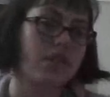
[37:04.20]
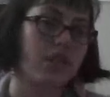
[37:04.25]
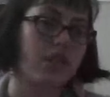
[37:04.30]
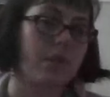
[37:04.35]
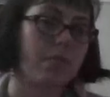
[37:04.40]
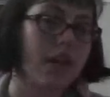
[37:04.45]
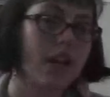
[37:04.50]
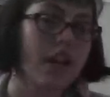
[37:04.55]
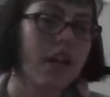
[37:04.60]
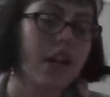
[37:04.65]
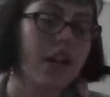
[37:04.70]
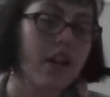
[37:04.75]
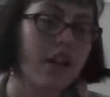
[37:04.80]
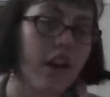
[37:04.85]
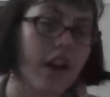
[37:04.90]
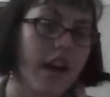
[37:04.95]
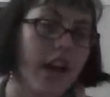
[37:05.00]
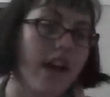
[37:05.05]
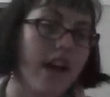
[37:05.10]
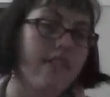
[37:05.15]
system,
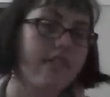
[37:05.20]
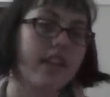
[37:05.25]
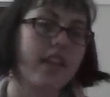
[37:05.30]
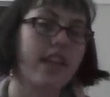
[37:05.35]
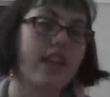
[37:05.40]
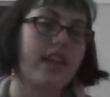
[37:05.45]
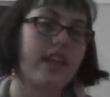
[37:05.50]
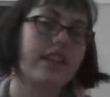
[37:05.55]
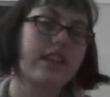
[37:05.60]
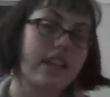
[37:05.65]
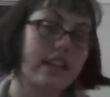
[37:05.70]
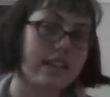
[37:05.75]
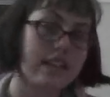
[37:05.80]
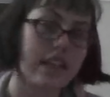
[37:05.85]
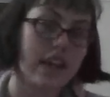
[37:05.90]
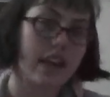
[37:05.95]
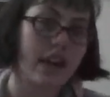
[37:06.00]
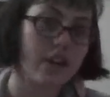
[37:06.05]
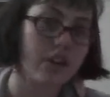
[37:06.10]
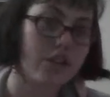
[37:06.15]
not having anything
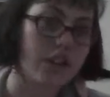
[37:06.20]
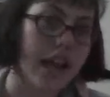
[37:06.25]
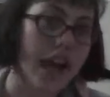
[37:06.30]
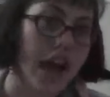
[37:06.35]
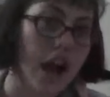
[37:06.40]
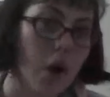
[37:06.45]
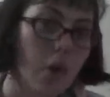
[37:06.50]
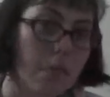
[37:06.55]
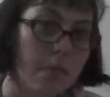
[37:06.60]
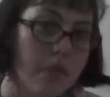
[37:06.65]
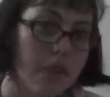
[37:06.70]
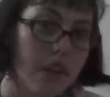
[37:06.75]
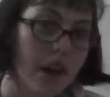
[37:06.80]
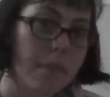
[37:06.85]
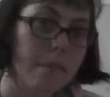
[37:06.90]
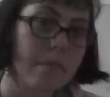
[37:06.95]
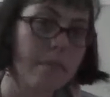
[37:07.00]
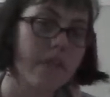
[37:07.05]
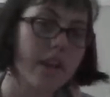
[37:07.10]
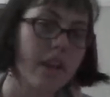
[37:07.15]
there to help
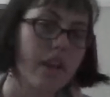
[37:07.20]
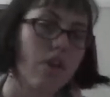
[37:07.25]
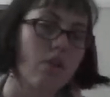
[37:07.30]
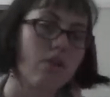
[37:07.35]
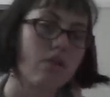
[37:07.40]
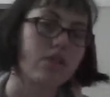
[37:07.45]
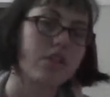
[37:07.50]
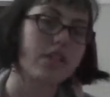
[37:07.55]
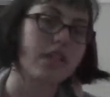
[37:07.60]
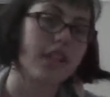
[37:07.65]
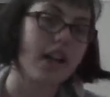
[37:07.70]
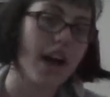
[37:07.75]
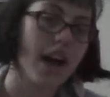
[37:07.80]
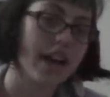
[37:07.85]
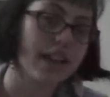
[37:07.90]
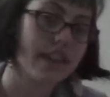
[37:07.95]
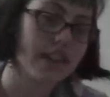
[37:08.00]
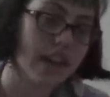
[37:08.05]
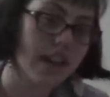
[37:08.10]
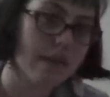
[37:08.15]
them or to
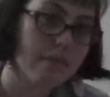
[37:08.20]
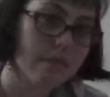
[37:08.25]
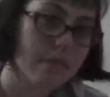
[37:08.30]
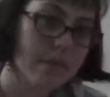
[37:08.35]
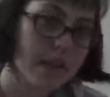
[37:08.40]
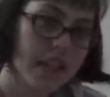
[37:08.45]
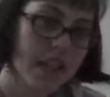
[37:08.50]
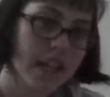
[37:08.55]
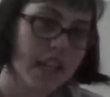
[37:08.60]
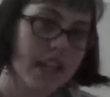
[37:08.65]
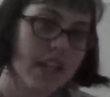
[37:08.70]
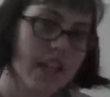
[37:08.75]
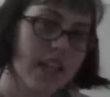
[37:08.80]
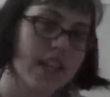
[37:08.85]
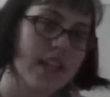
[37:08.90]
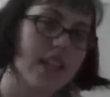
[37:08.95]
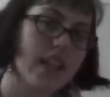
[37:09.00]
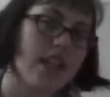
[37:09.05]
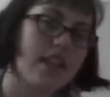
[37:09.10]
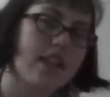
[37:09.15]
guide them.
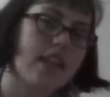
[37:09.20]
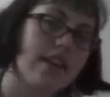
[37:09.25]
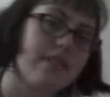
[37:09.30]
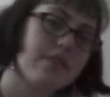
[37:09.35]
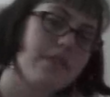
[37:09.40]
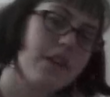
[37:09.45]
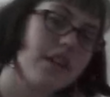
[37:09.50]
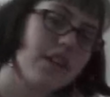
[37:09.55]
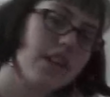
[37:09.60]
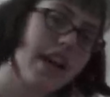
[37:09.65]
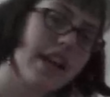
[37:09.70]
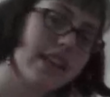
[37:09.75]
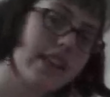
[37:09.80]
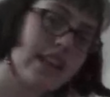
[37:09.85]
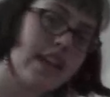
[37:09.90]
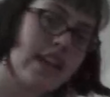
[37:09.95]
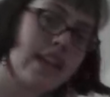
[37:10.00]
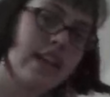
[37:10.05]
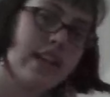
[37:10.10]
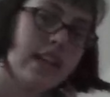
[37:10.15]
They feel like
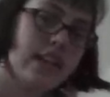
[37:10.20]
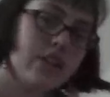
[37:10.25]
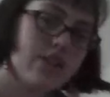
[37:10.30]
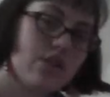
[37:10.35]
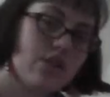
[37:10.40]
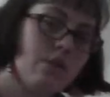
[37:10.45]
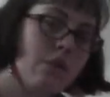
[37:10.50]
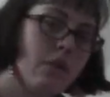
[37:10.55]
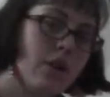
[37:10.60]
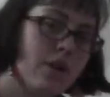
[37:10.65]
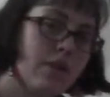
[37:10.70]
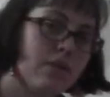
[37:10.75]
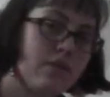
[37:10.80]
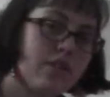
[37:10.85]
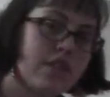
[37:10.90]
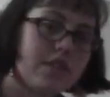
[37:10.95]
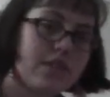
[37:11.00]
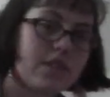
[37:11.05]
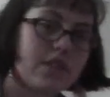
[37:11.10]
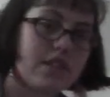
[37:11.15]
they need sort of
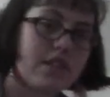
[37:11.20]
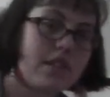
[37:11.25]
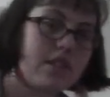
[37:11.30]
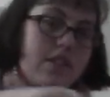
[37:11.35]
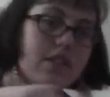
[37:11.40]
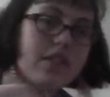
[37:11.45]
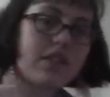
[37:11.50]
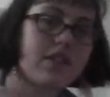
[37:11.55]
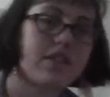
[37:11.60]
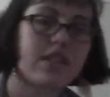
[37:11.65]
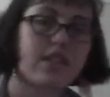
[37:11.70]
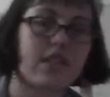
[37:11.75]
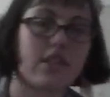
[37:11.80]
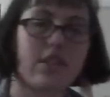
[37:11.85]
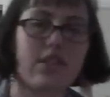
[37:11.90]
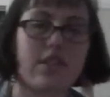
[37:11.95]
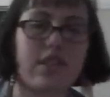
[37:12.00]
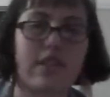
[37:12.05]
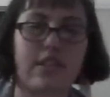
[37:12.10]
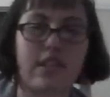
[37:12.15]
this
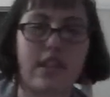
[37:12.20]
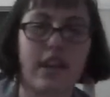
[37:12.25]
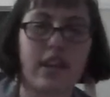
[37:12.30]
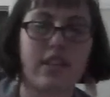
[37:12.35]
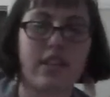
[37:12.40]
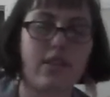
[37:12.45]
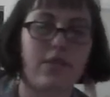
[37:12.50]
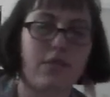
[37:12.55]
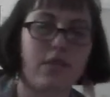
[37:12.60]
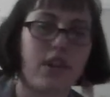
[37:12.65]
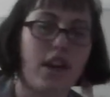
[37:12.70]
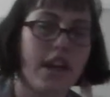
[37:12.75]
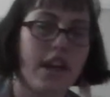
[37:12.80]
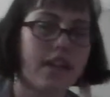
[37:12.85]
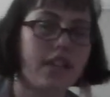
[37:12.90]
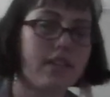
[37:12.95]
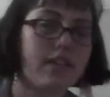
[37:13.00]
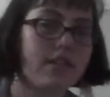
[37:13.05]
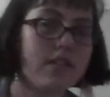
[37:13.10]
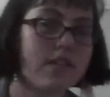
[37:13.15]
kind of
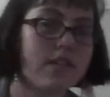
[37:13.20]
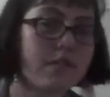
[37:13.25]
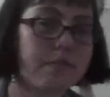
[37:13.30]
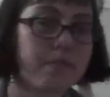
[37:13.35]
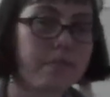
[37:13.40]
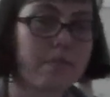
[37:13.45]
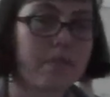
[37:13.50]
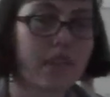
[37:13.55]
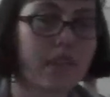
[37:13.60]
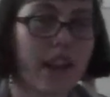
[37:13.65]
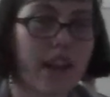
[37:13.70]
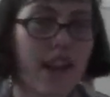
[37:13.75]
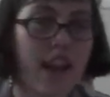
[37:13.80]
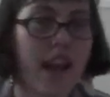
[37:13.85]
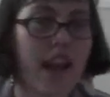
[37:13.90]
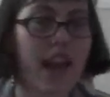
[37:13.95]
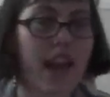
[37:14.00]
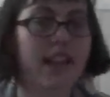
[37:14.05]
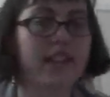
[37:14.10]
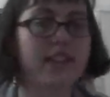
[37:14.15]
guidance,
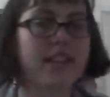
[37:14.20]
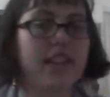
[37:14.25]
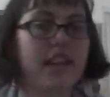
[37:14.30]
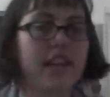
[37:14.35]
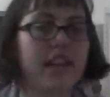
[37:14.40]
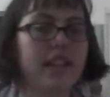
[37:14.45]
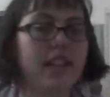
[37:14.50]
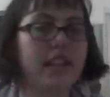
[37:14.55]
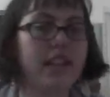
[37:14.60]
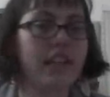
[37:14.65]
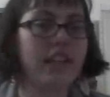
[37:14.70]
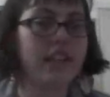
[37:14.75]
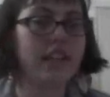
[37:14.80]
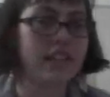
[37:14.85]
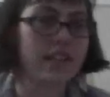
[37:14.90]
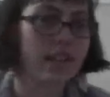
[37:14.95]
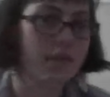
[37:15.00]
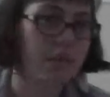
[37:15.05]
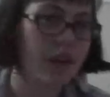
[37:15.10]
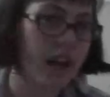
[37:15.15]
and they
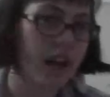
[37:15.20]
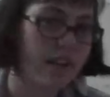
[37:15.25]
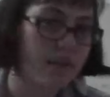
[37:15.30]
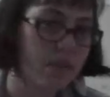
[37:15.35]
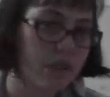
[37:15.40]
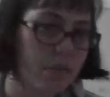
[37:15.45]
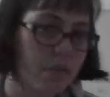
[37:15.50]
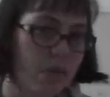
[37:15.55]
need some kind of